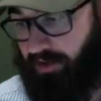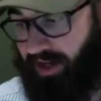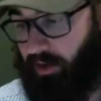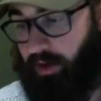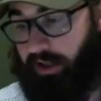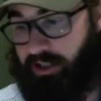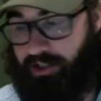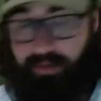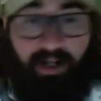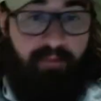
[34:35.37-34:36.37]
So then it really
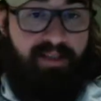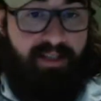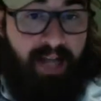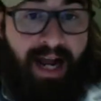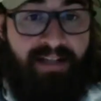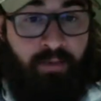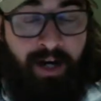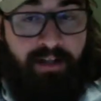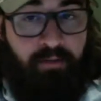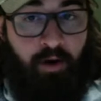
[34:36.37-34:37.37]
just becomes a size
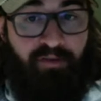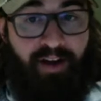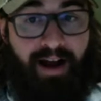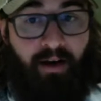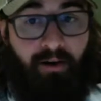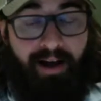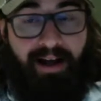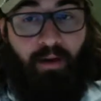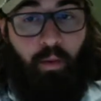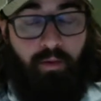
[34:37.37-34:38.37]
range profile.
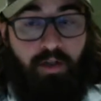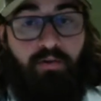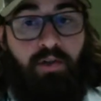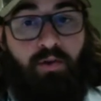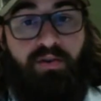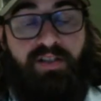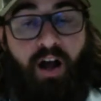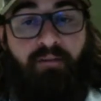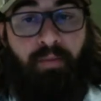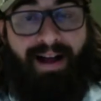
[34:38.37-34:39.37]
Uh, when you use
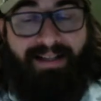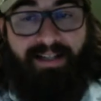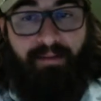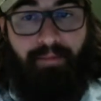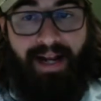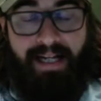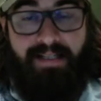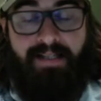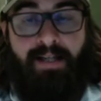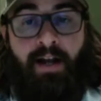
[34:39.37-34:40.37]
soft plastic
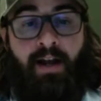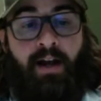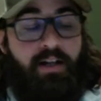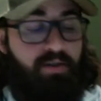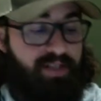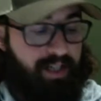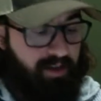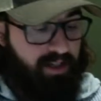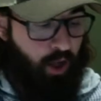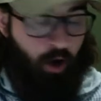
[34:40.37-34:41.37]
baits, you
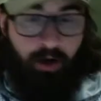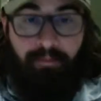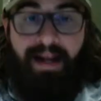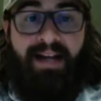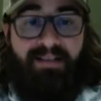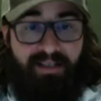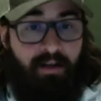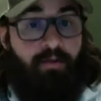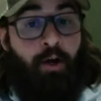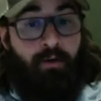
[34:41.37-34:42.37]
see these hard
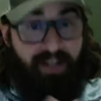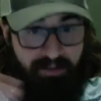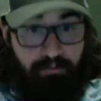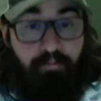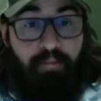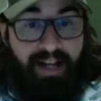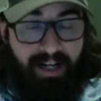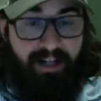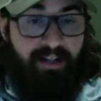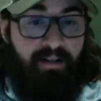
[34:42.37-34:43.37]
baits, they're these
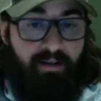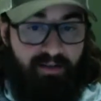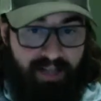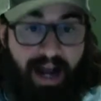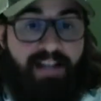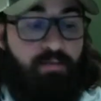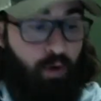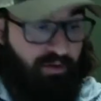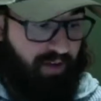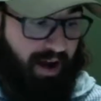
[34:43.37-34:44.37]
big size
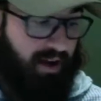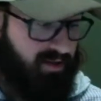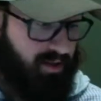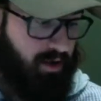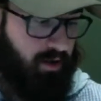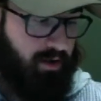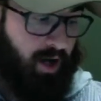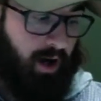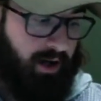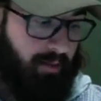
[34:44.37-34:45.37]
profiles. You know, you're
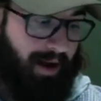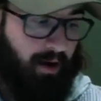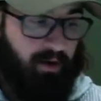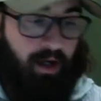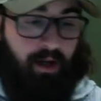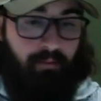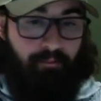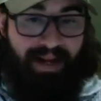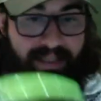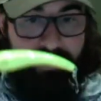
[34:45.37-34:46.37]
talking about
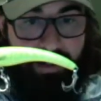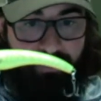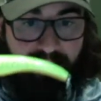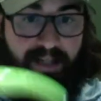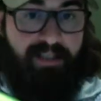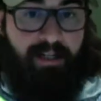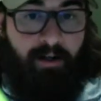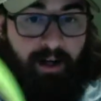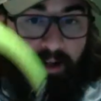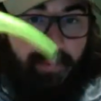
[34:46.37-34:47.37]
baits like this that
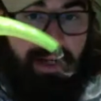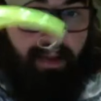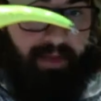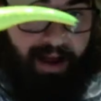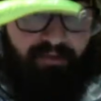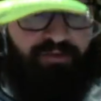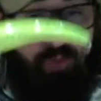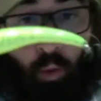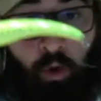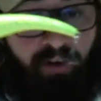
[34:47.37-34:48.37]
are going to be in that
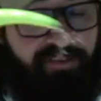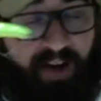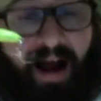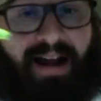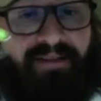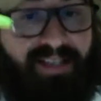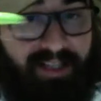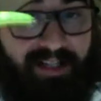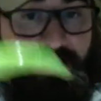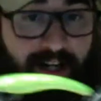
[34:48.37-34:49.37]
four, five,
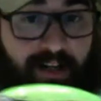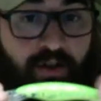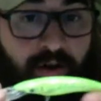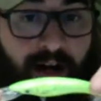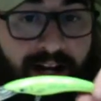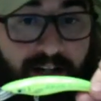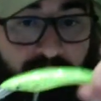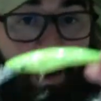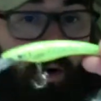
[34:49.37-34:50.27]
six inch range